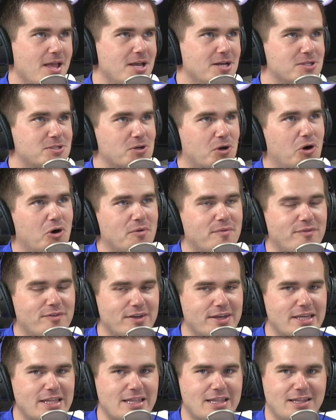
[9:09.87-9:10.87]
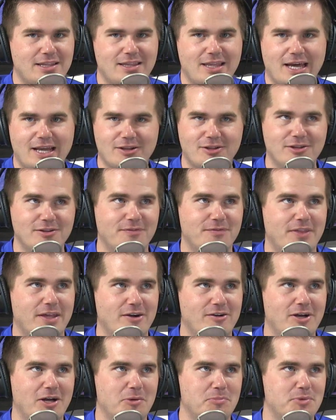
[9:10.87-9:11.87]
So hopefully that'll
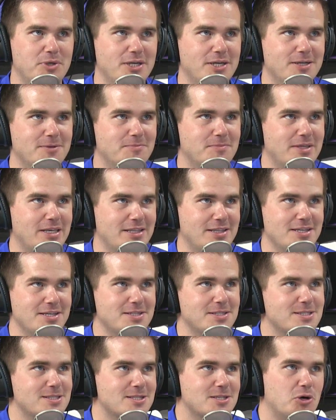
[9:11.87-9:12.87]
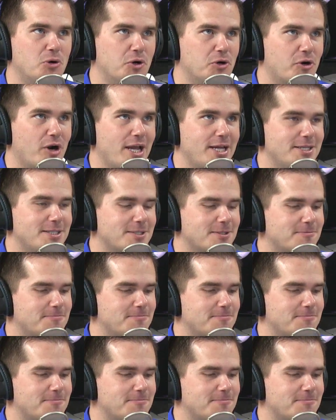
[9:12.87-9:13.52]
help you get things going right.